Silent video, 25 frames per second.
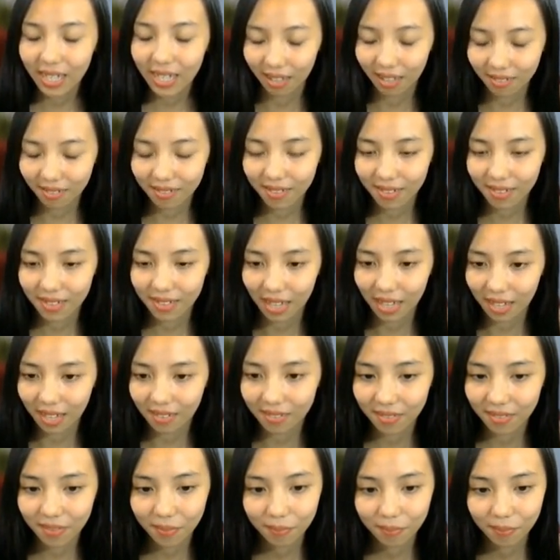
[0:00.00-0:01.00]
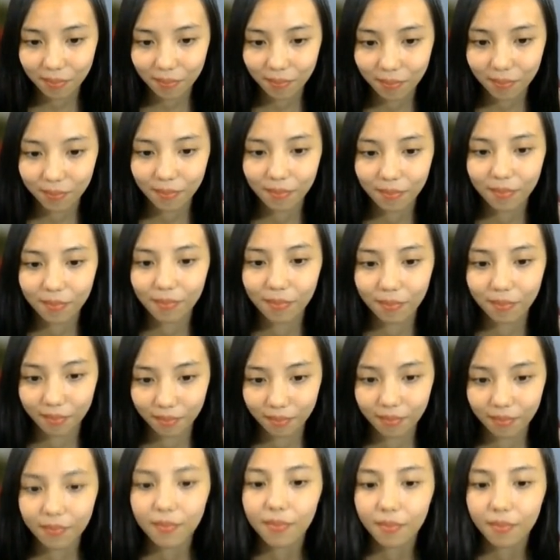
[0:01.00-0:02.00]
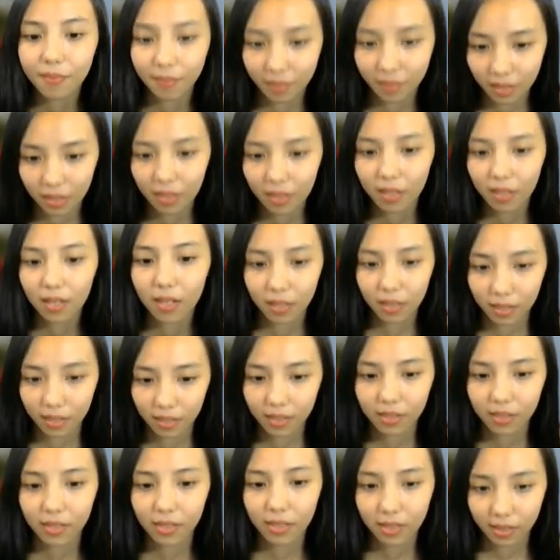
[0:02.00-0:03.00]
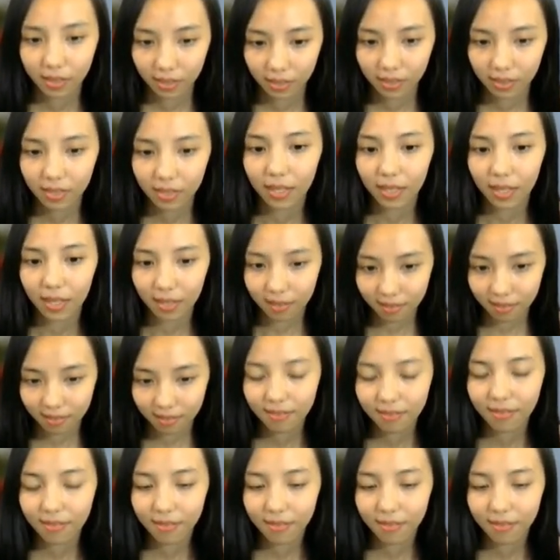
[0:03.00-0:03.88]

Yes, yes, with a certain speed that we'll have to decide. Yes.